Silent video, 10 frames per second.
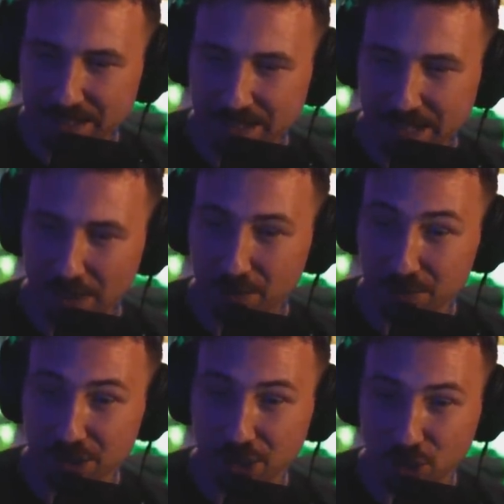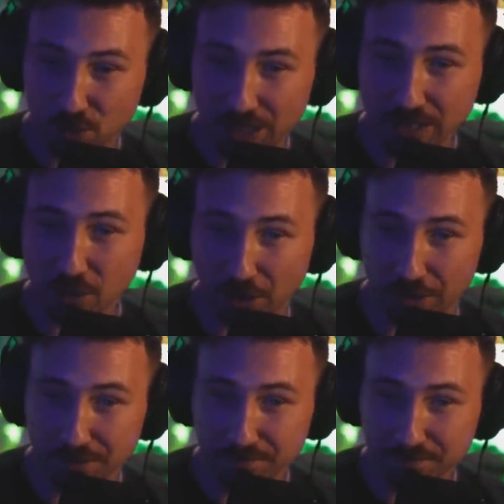how there's a
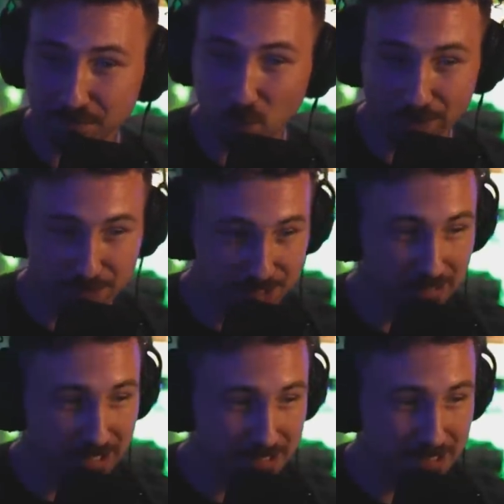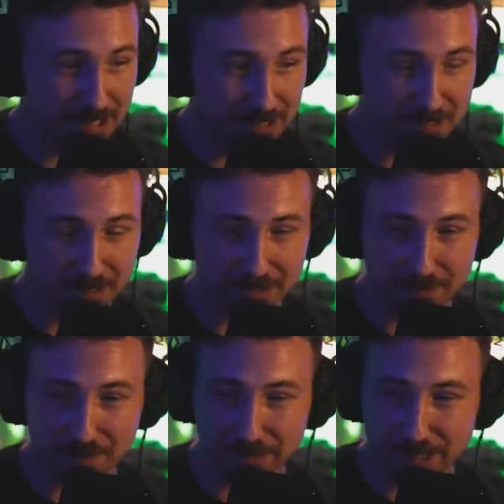ukr where zelensky is uh,
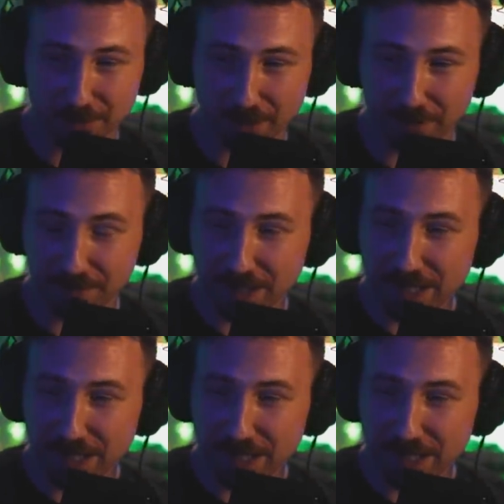the leader of